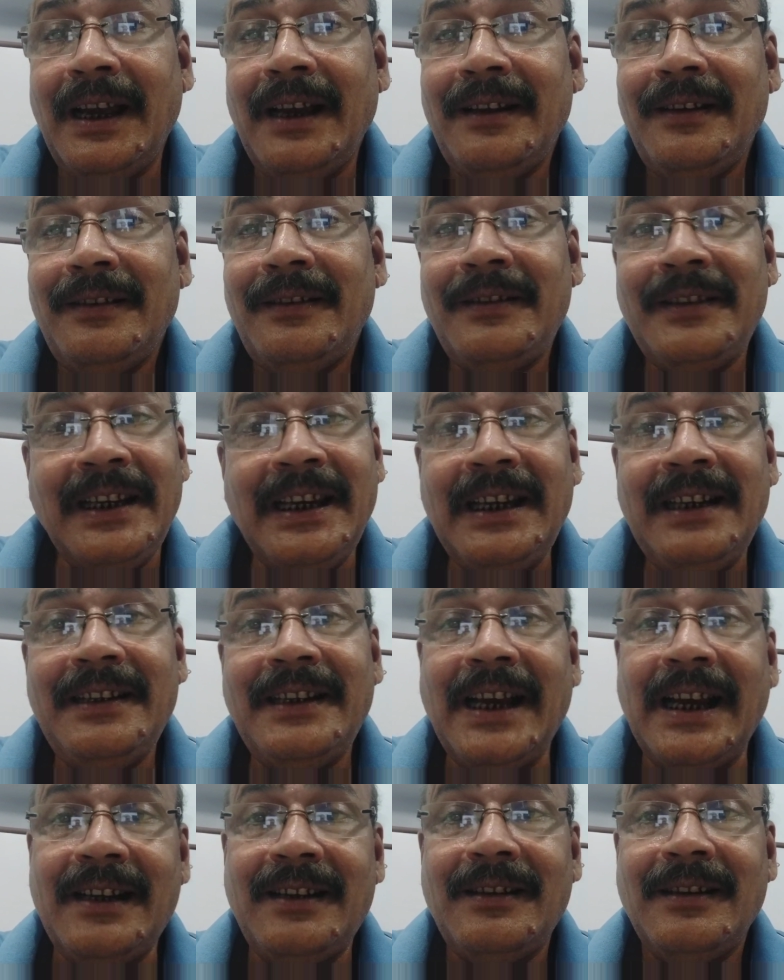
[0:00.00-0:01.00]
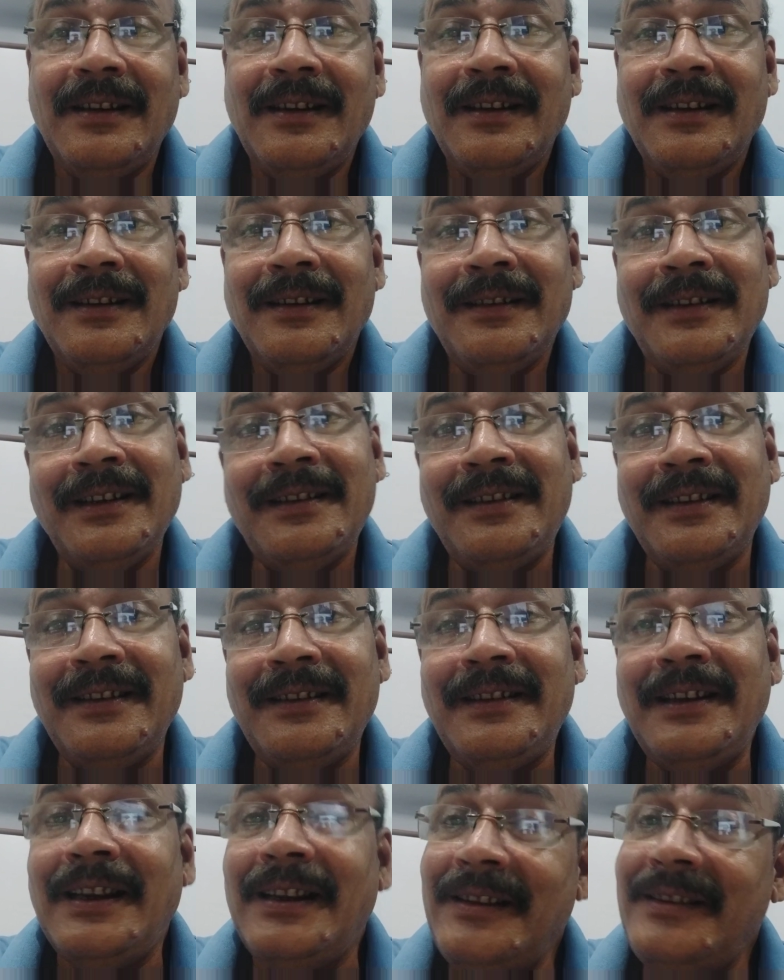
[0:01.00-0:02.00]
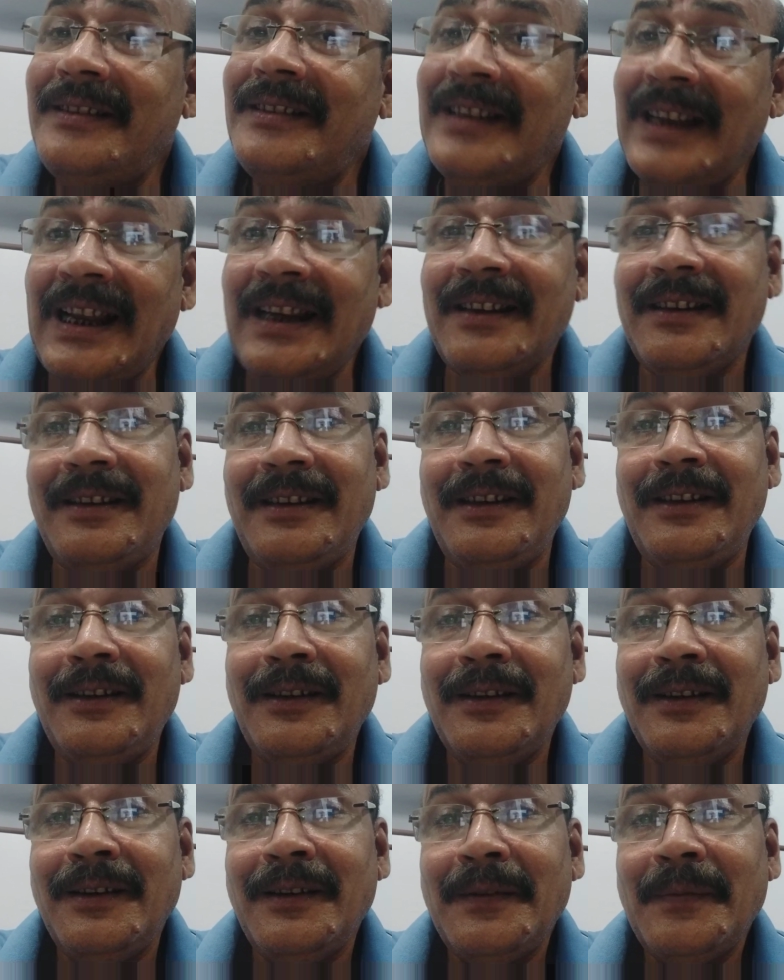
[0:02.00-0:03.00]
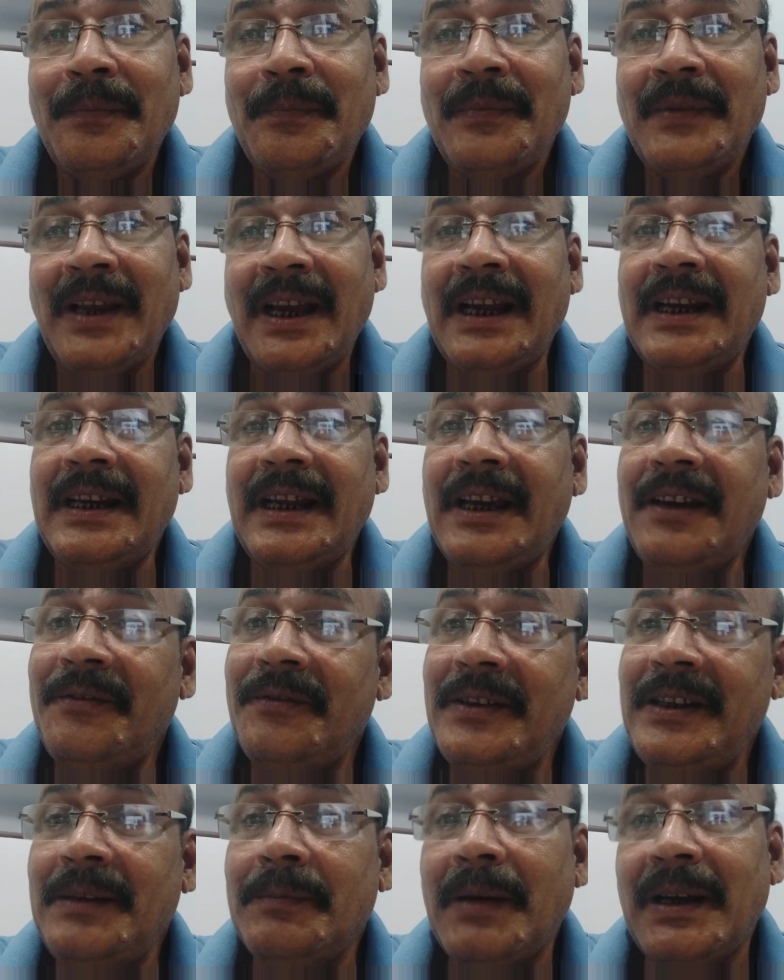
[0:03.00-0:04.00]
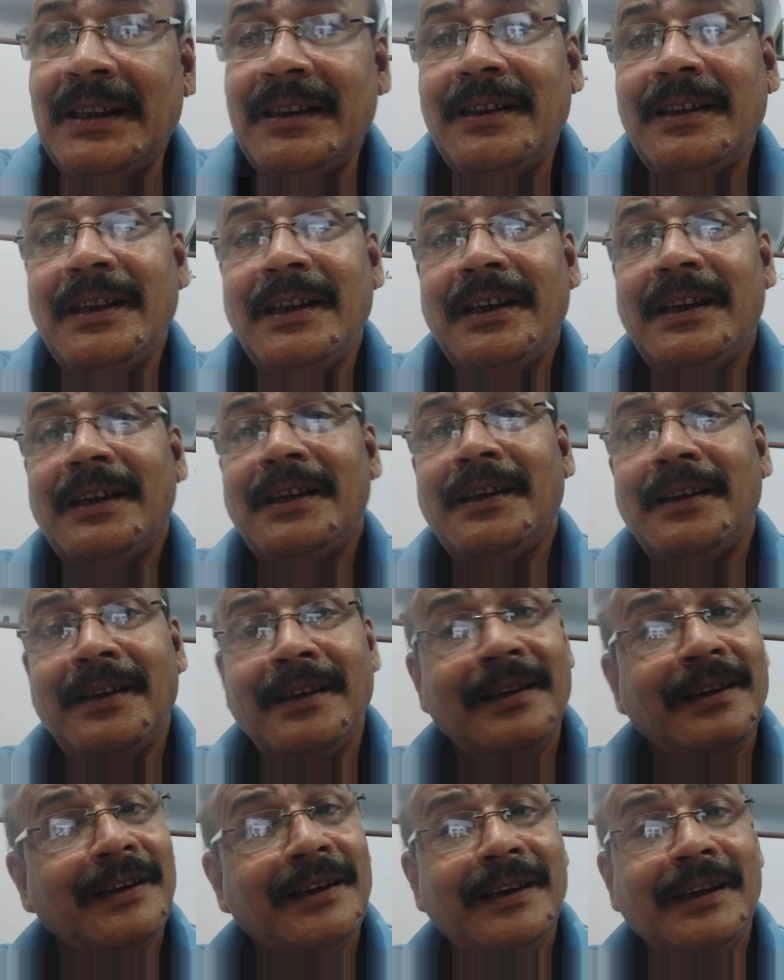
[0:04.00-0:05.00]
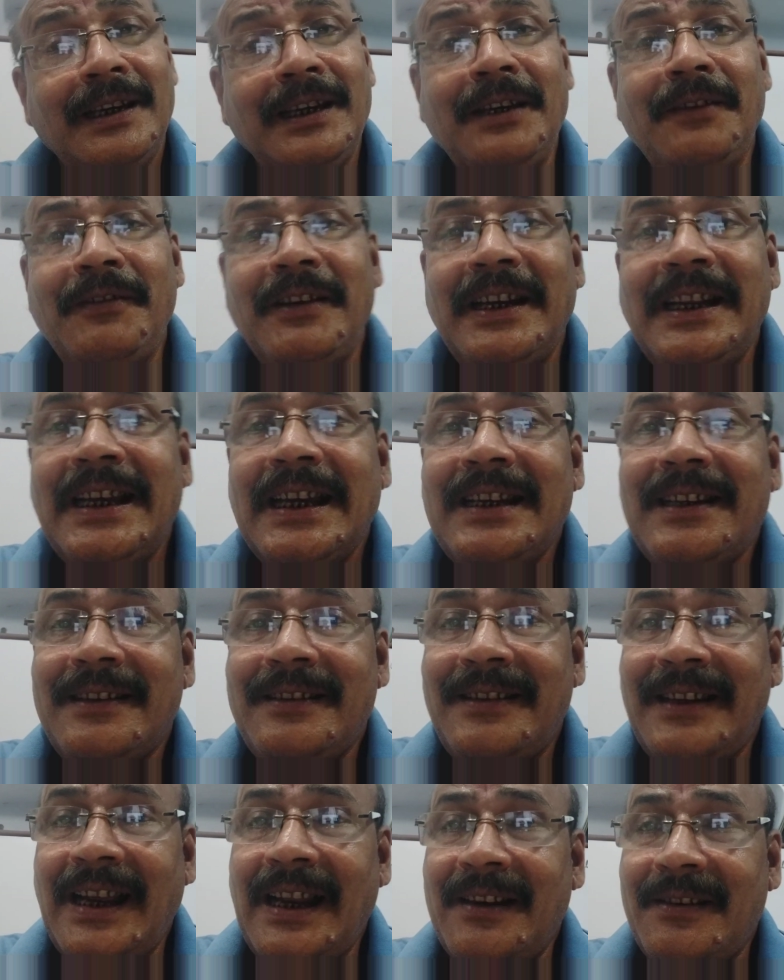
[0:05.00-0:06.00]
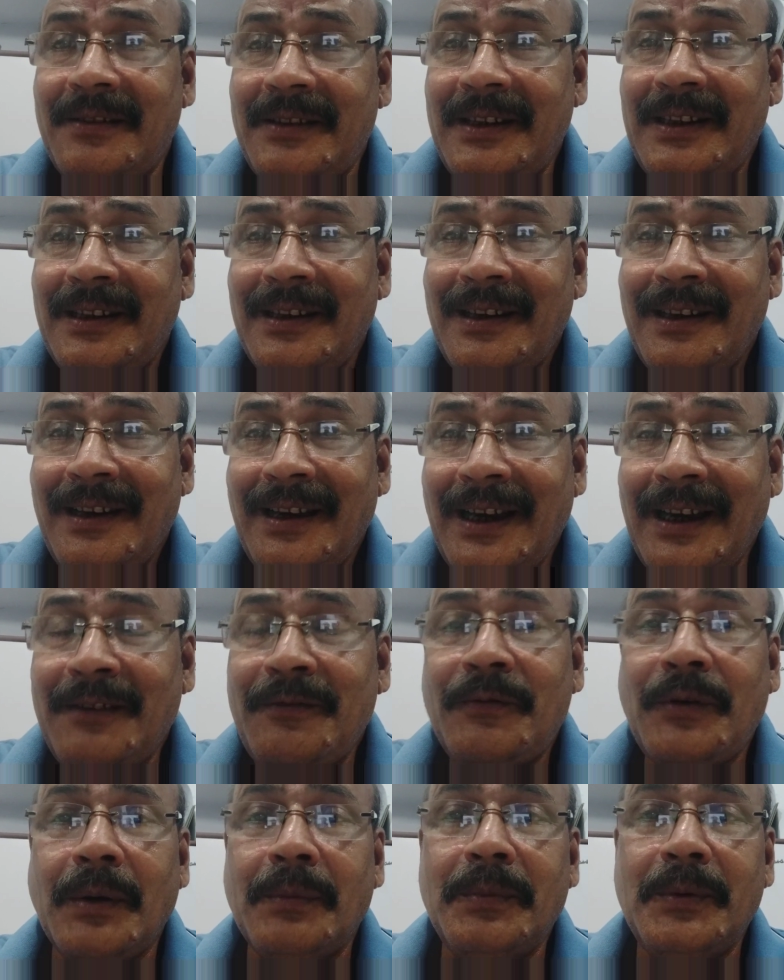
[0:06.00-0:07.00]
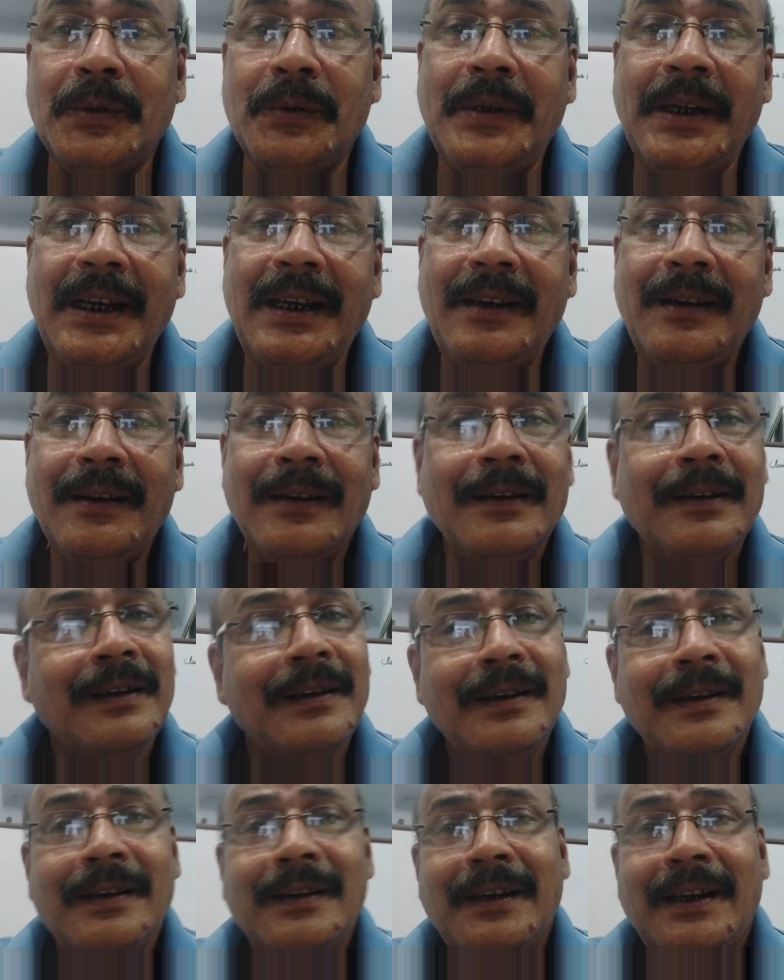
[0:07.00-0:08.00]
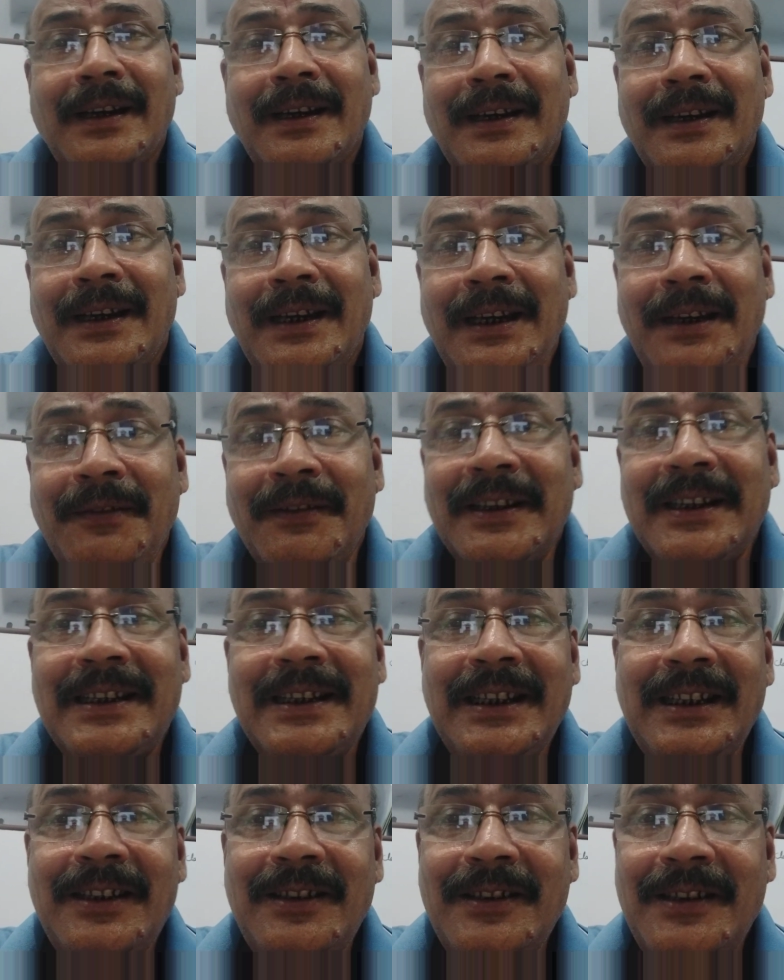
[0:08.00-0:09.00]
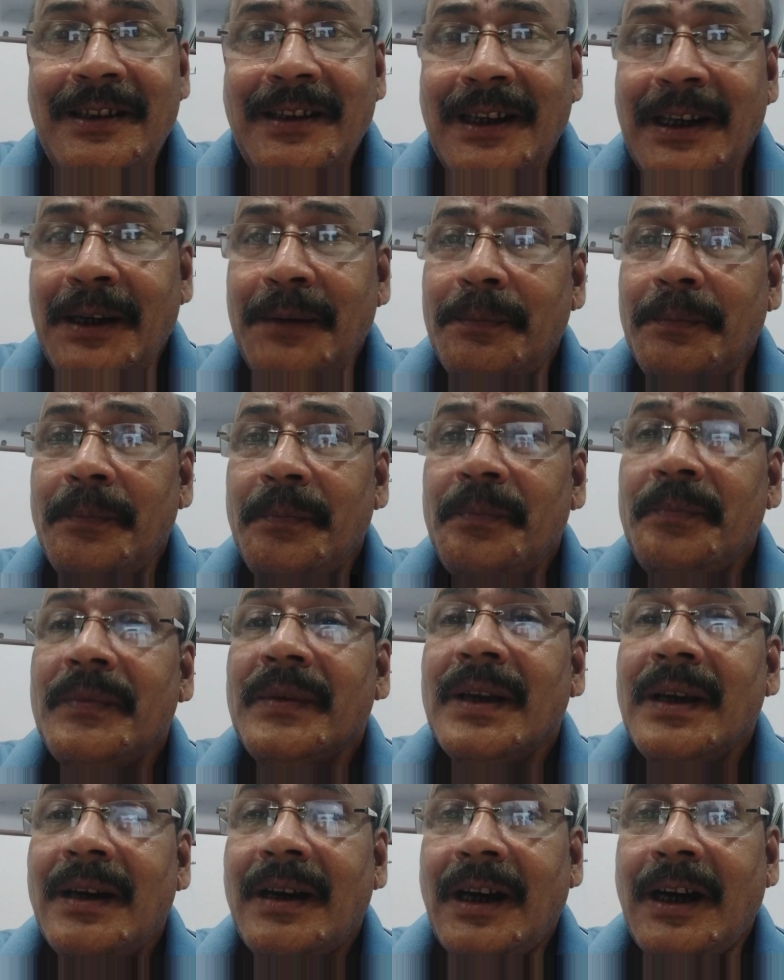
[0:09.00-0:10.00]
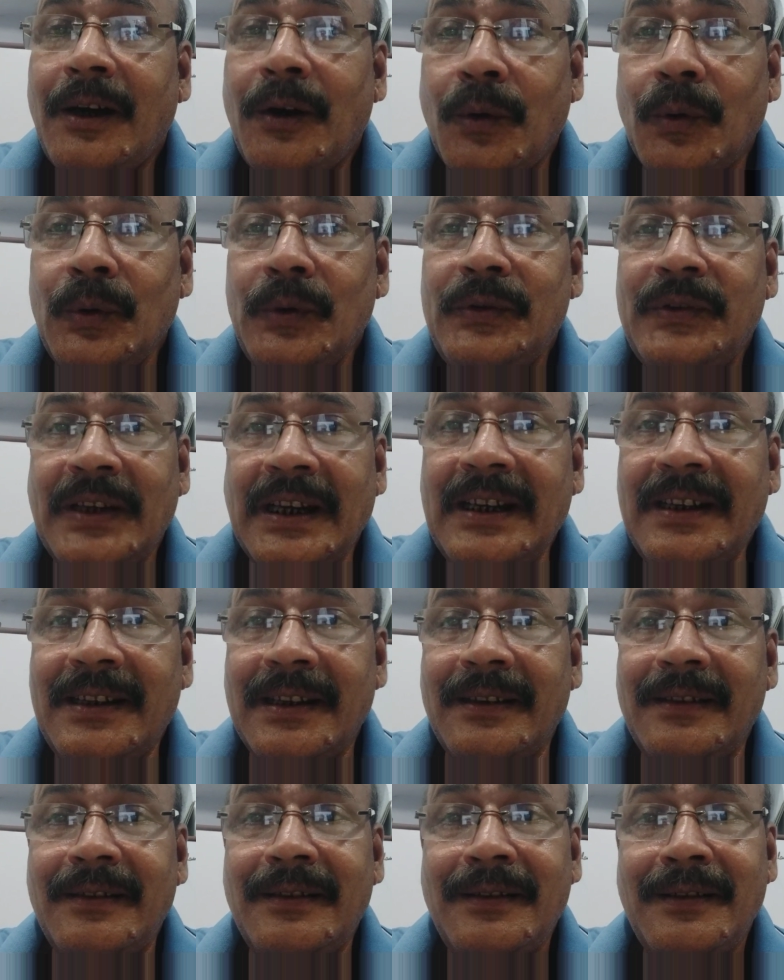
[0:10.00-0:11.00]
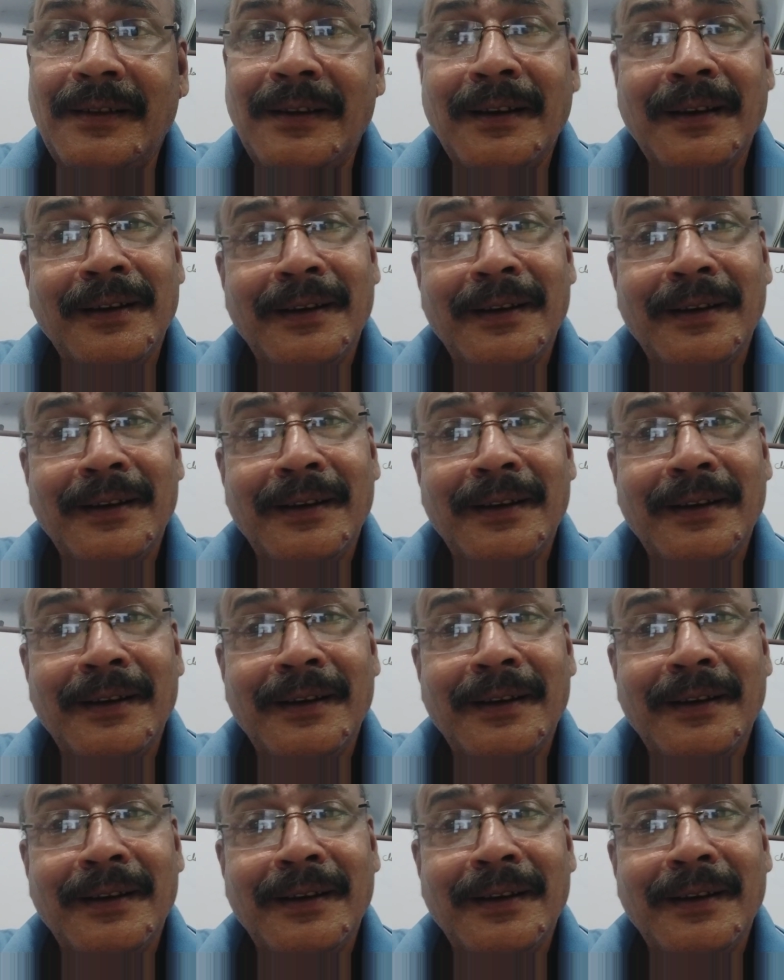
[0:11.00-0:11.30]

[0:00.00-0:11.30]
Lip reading: saying that this is his salary and every month he will get a salary, and from today he will teach him a whole sentence.